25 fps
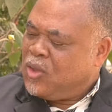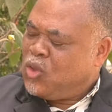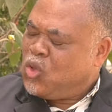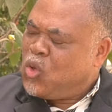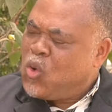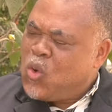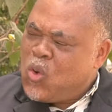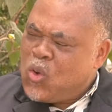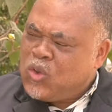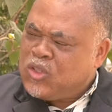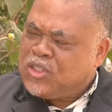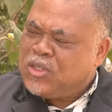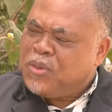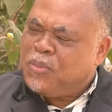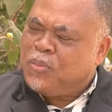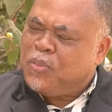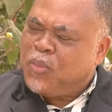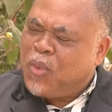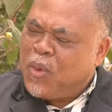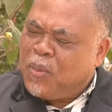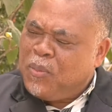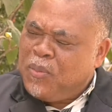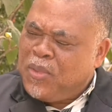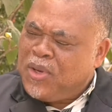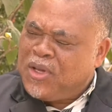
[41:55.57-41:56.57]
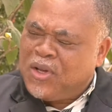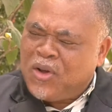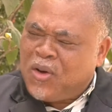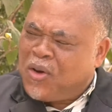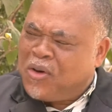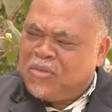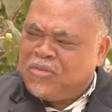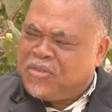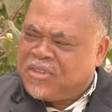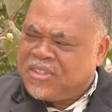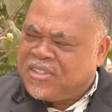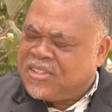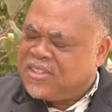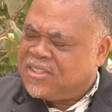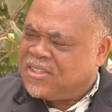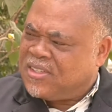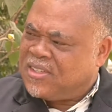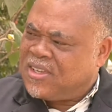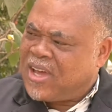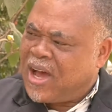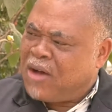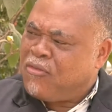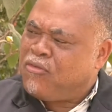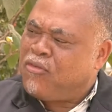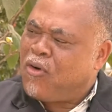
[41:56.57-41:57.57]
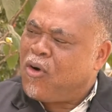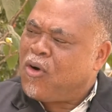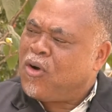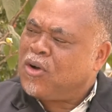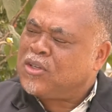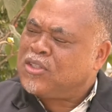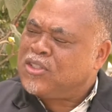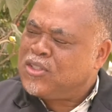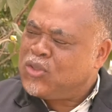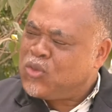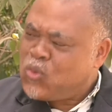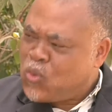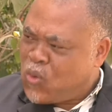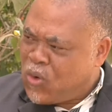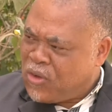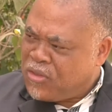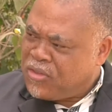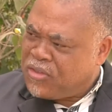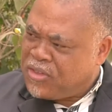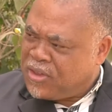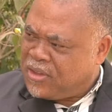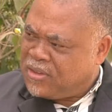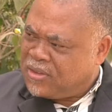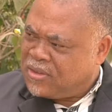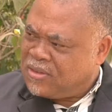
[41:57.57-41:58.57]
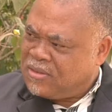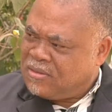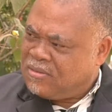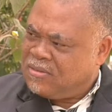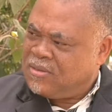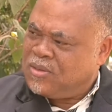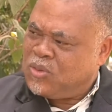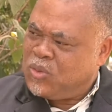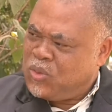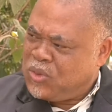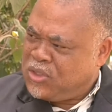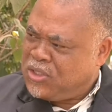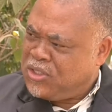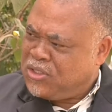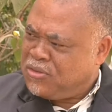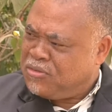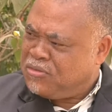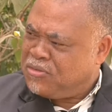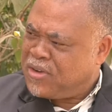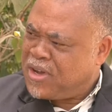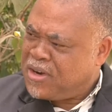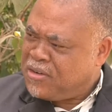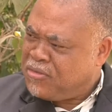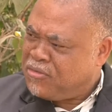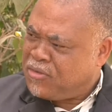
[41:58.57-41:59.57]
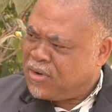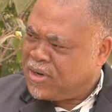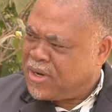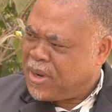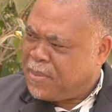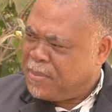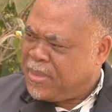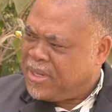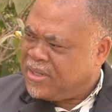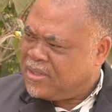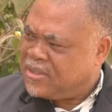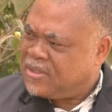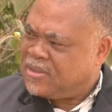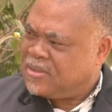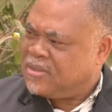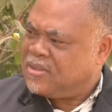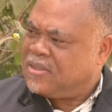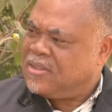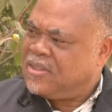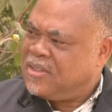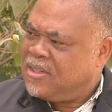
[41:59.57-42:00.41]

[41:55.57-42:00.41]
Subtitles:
Those in public offices have forgotten one thing, which is very fundamental,